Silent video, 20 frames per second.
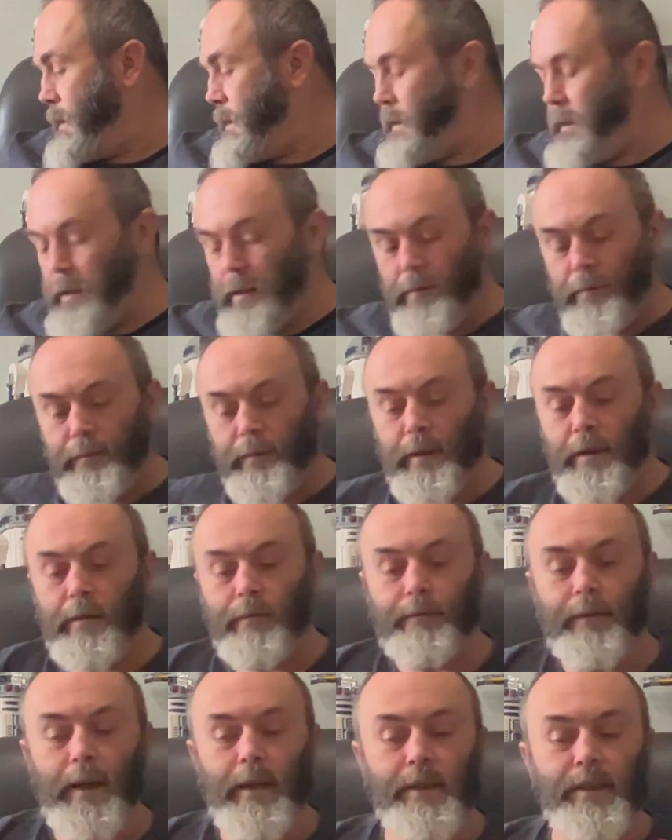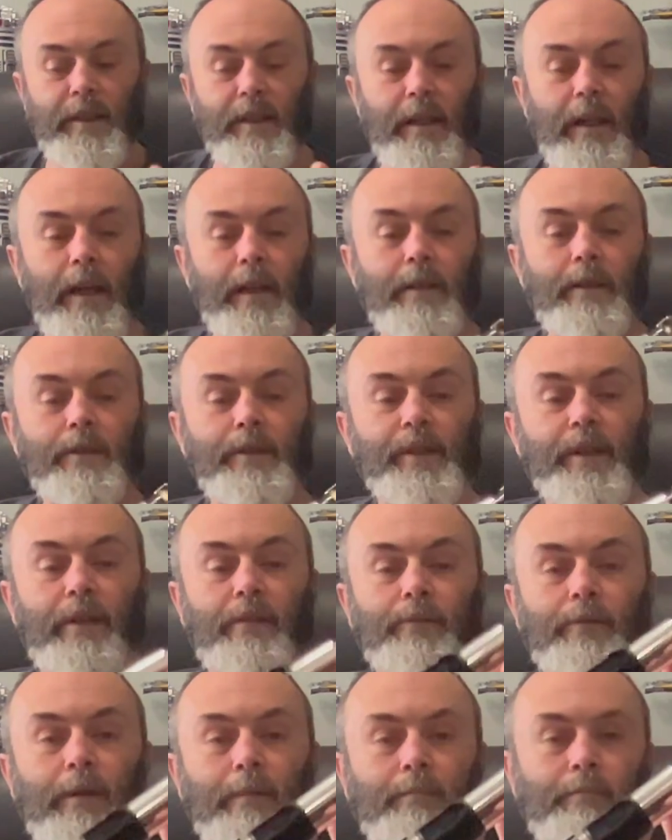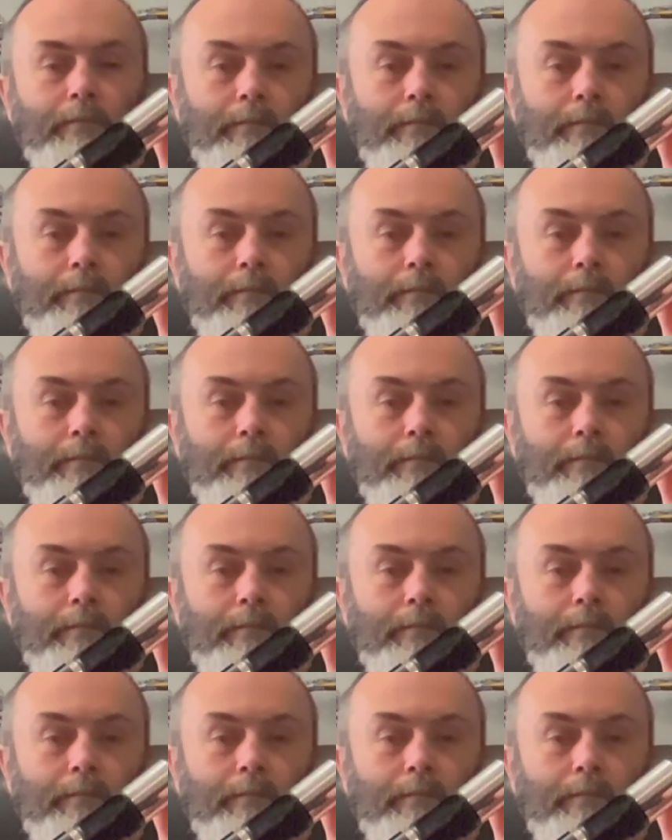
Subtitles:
if you fancy getting yourself one.